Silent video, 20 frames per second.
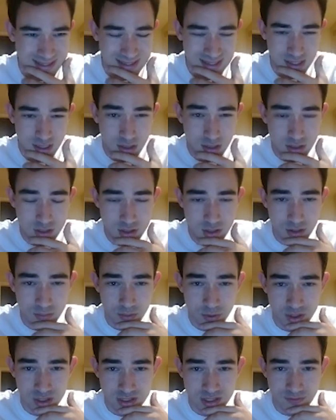And so the
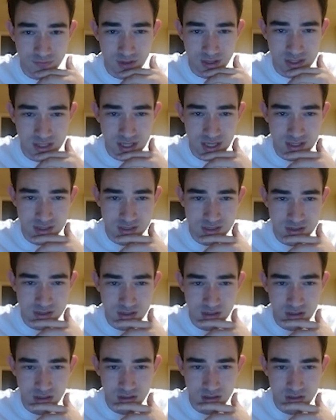point is, if he takes,
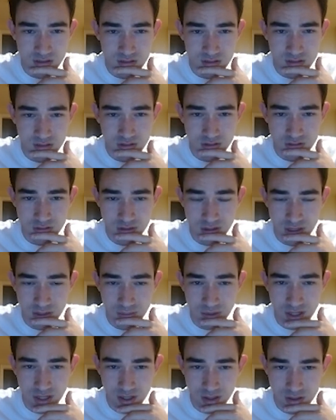I can take
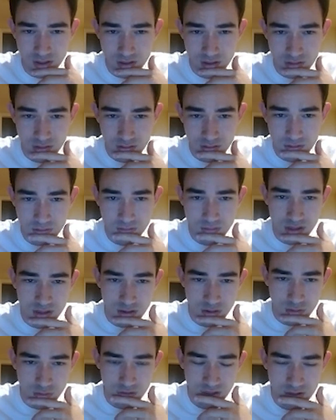back, make a
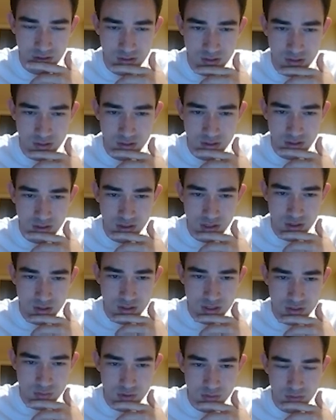queen, and now I
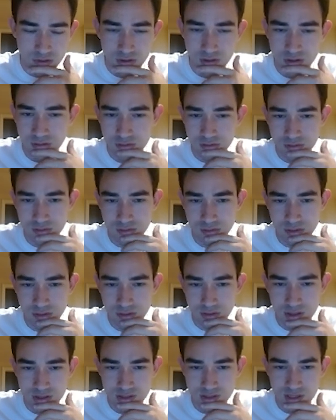just promote him.
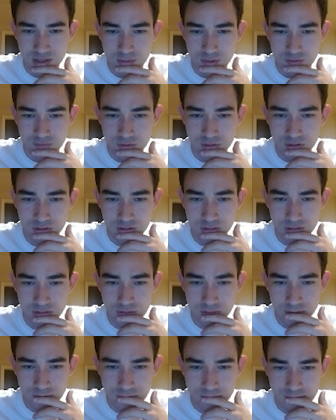Okay, it's game over.
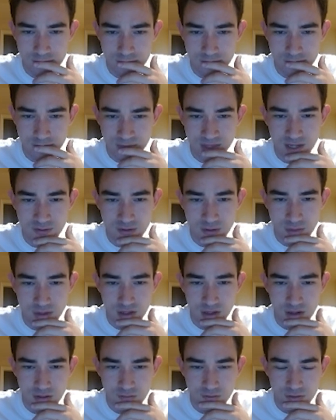I have to be
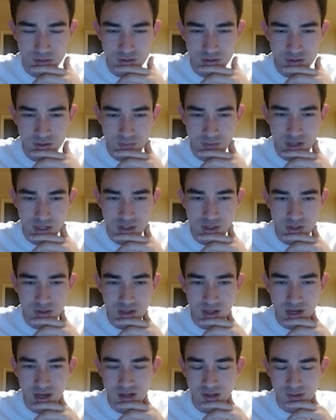careful to make sure
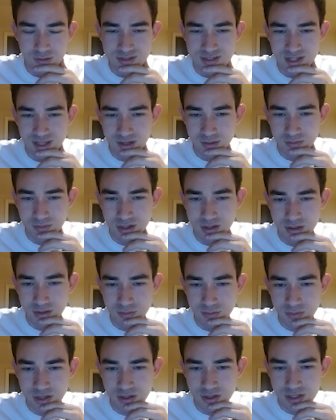that I don't stalemate him,
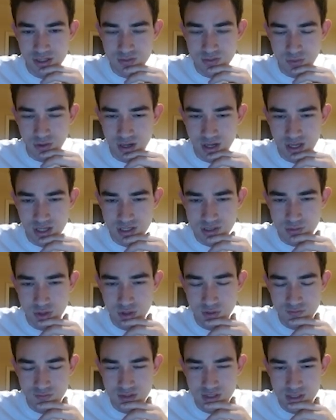but his pawn has
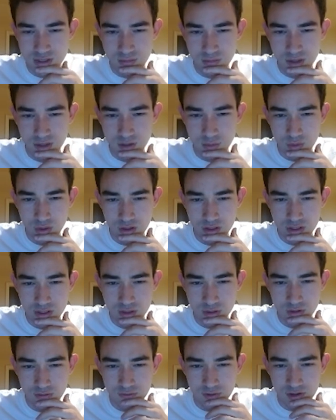moves, so I'm not really too
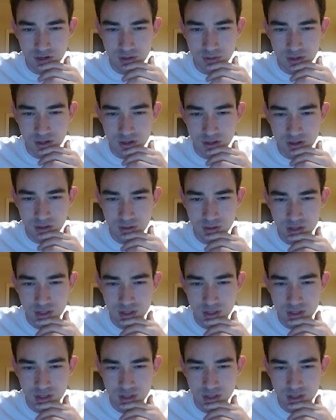afraid right now.